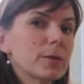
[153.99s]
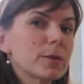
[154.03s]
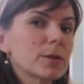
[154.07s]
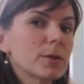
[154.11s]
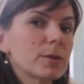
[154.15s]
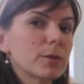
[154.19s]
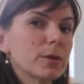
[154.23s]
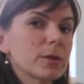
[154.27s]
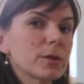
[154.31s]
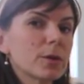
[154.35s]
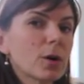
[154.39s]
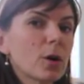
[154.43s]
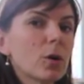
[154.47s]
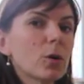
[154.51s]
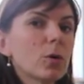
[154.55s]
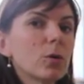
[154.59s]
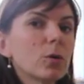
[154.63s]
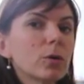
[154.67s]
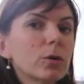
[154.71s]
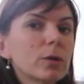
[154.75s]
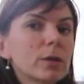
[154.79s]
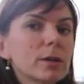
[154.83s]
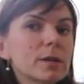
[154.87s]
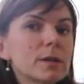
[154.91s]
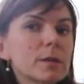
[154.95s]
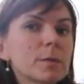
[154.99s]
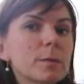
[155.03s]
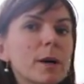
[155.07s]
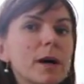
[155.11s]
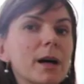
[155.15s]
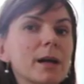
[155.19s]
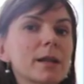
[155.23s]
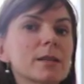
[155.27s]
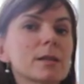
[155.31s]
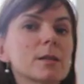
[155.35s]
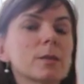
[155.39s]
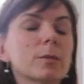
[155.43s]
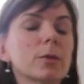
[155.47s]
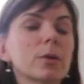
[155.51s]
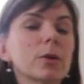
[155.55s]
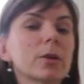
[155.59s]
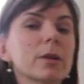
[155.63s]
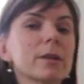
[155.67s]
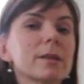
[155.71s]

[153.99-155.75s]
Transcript: so as whole as possible,